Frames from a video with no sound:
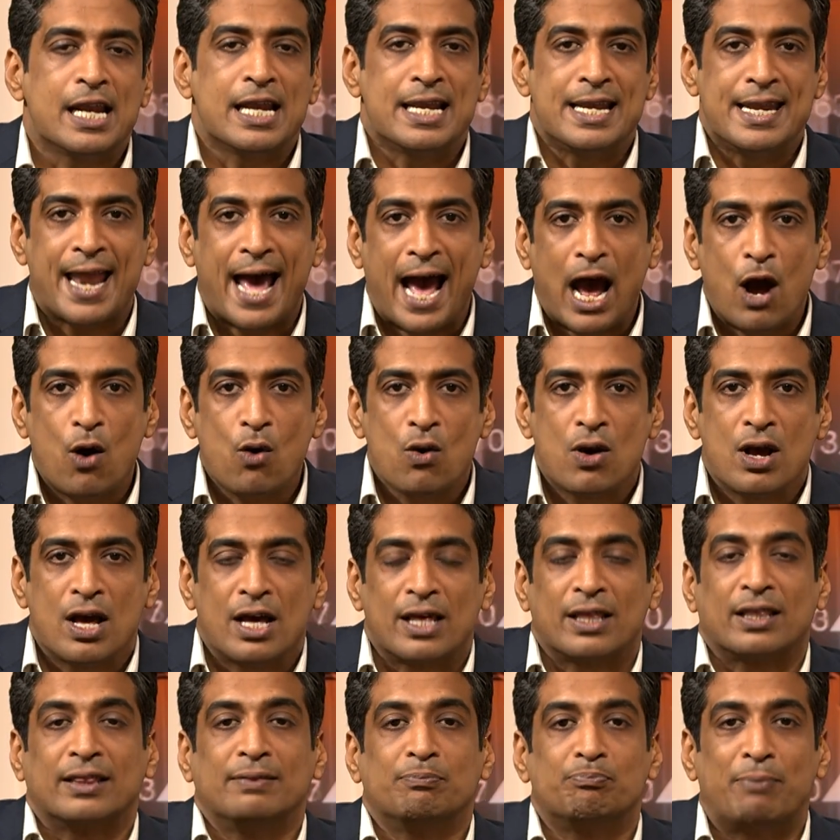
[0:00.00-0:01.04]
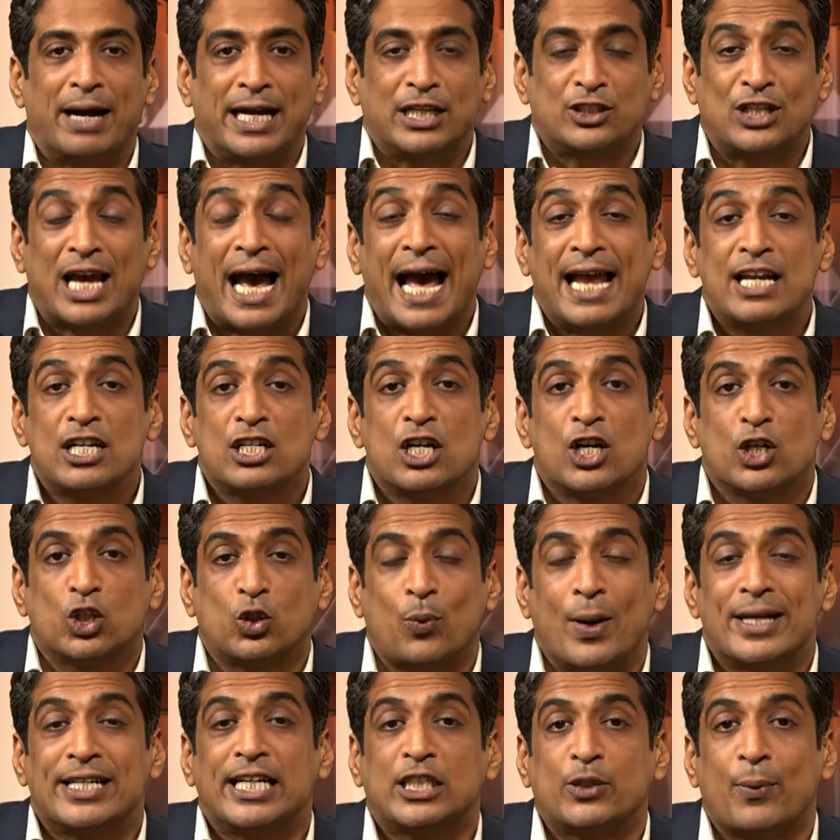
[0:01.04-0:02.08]
Now, by Jan
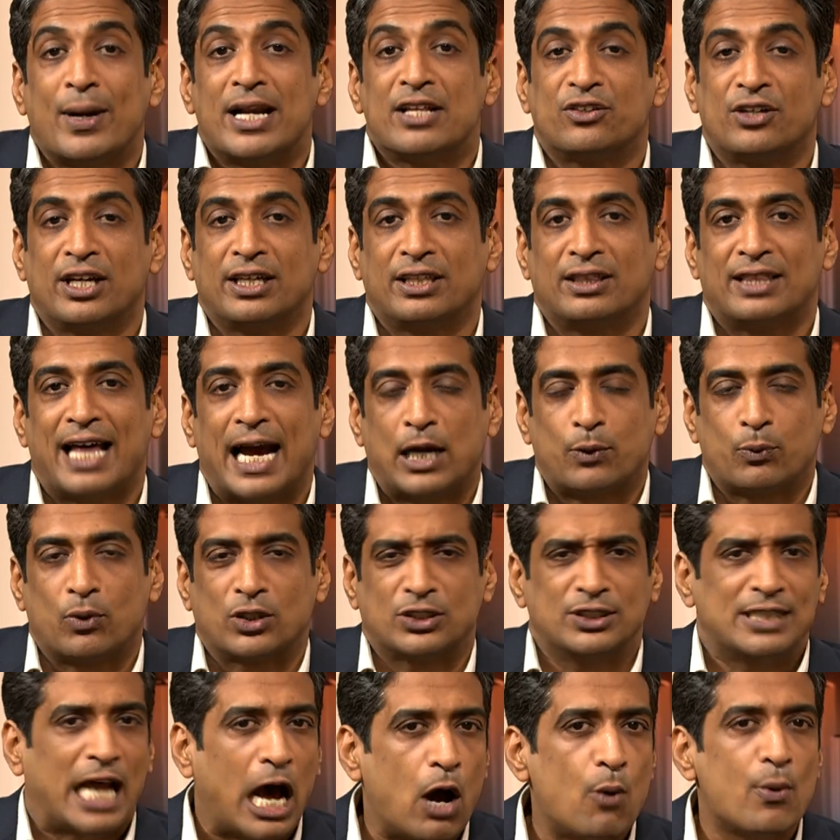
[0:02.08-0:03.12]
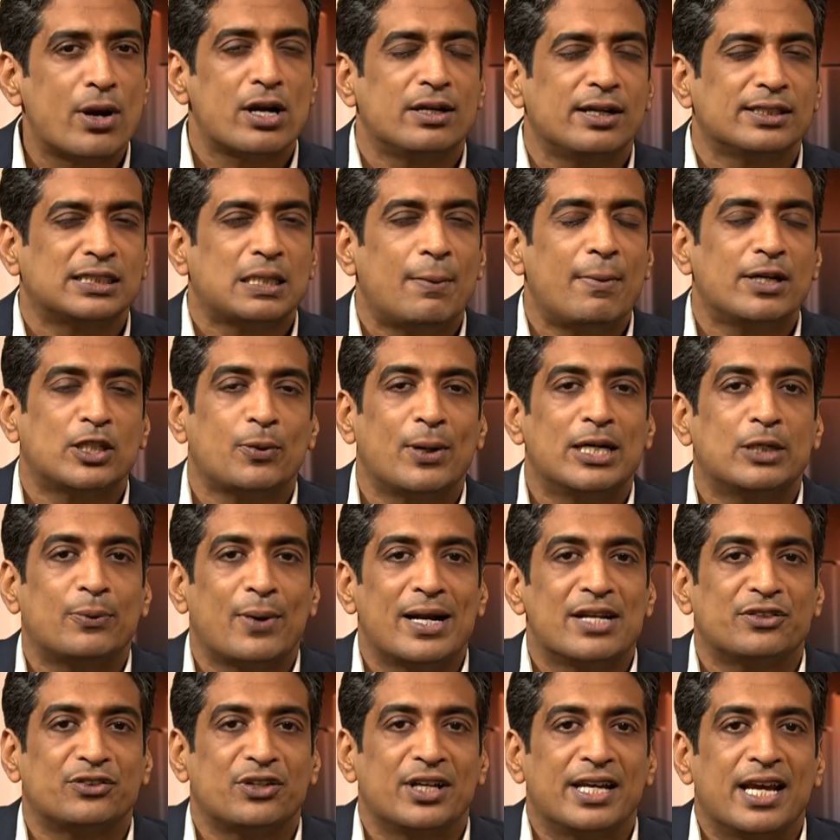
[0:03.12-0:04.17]
2023, that was. Now we're in December
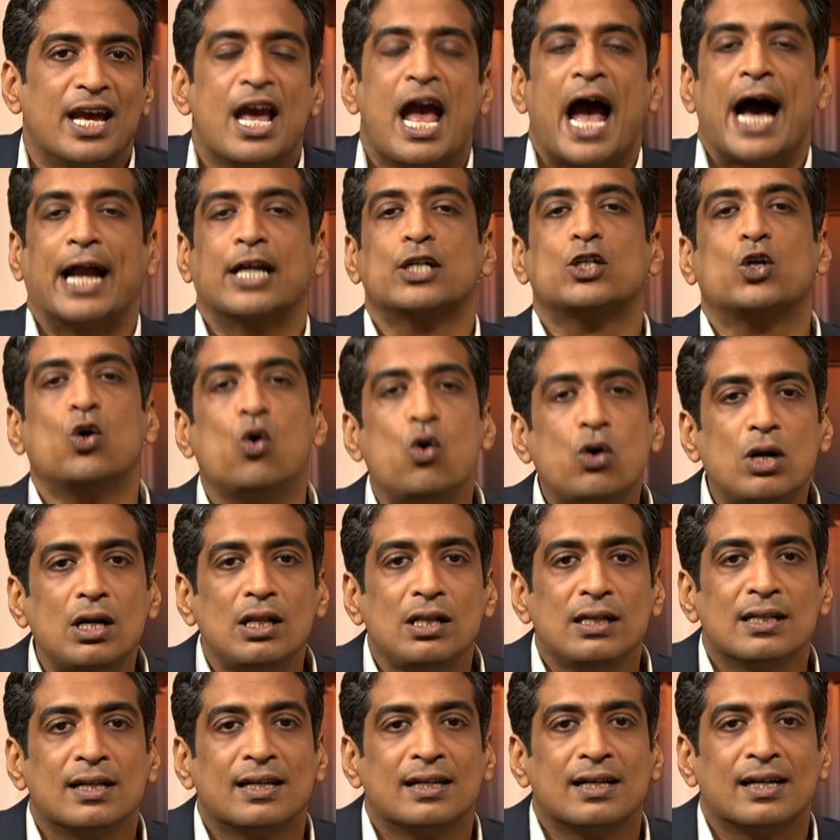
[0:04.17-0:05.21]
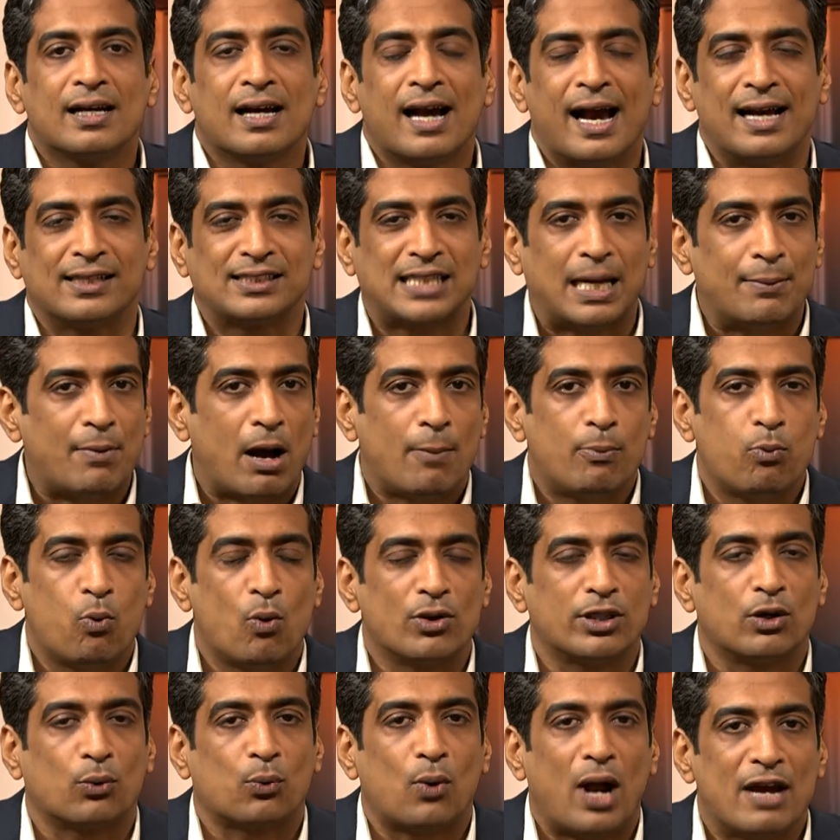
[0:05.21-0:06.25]
2023, and Google has come up
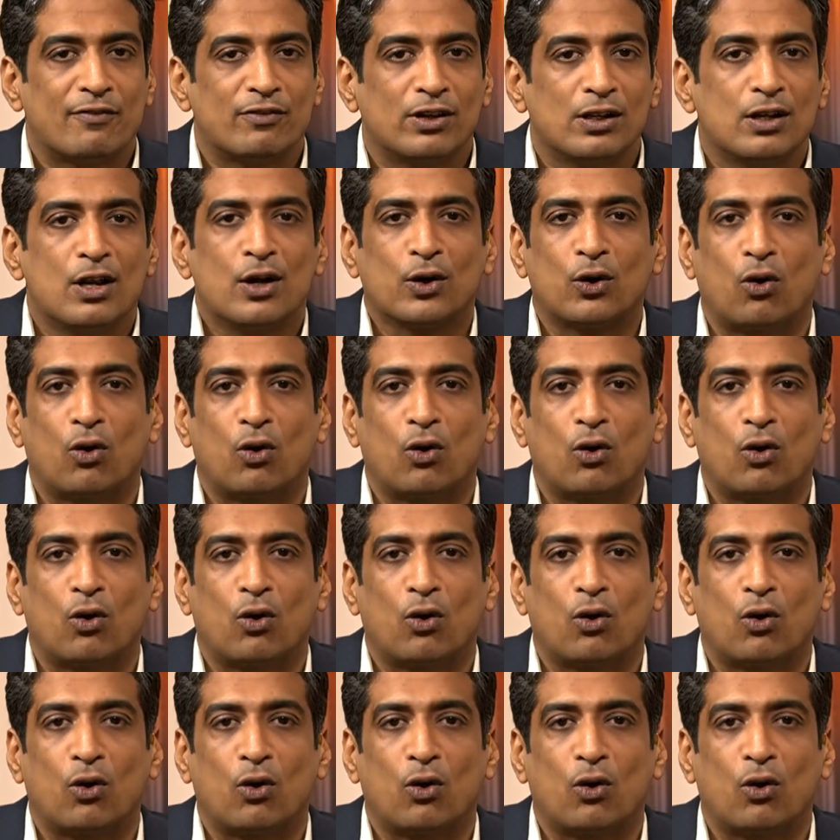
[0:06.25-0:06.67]
with a rival